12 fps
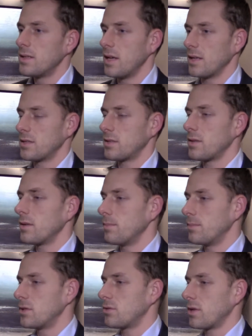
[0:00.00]
takes
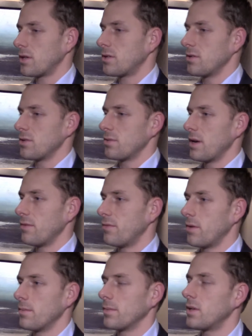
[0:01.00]
structures right
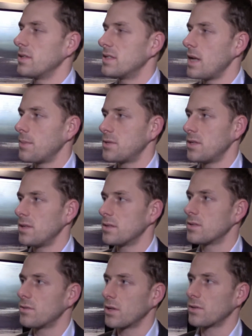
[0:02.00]
from conception
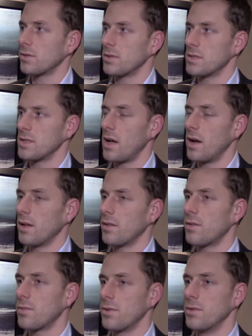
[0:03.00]
and structural
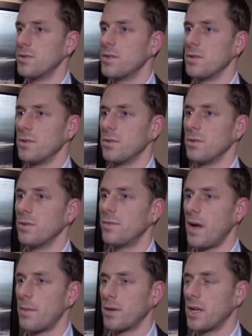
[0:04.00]
design through to
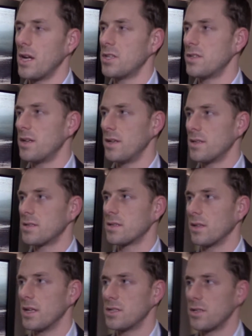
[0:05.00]
fabrication and
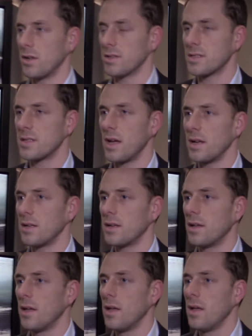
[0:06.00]
installation on site.
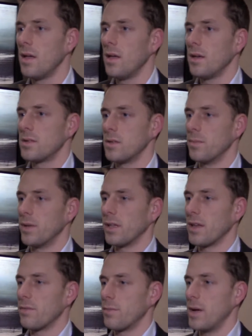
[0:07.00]
So
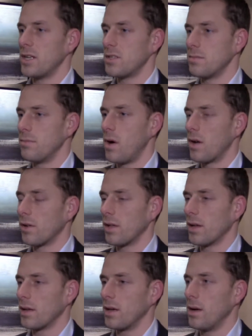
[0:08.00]
building information
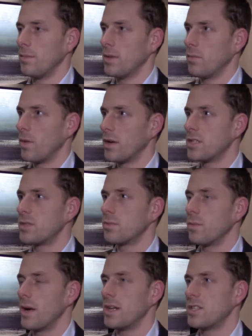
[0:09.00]
modeling in one
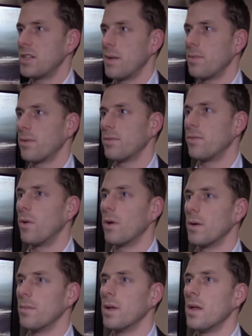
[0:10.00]
way, shape, or
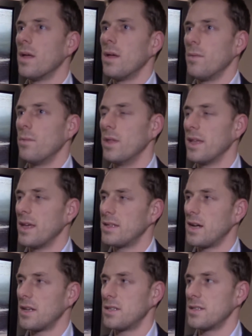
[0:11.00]
form really
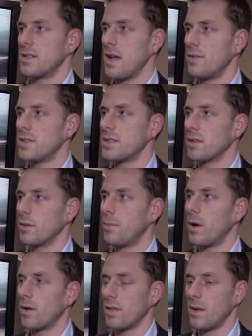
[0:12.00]
touches every single
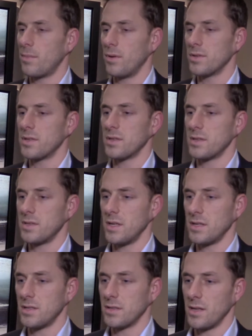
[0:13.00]
part of that process. It
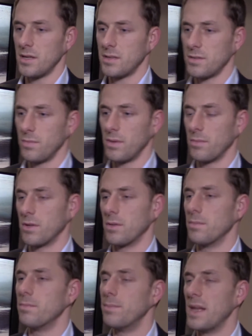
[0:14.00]
touches us when we're
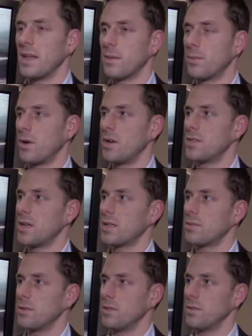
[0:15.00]
bidding a
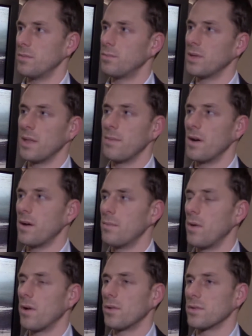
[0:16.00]
project. We do preliminary
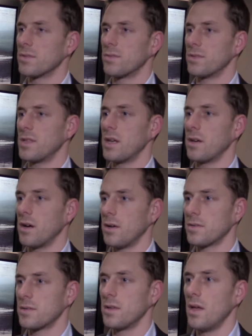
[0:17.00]
models for
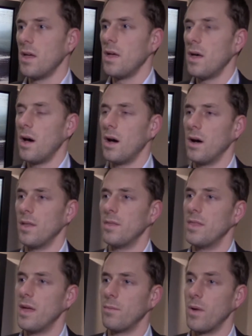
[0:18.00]
takeoffs.
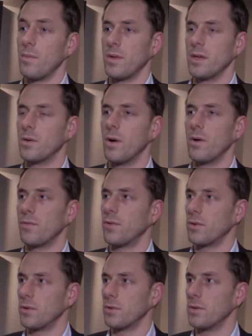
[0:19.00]
Then when we go out
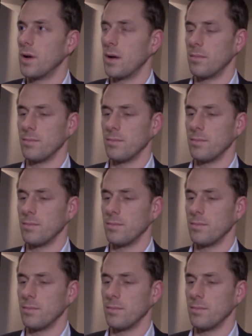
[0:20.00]
for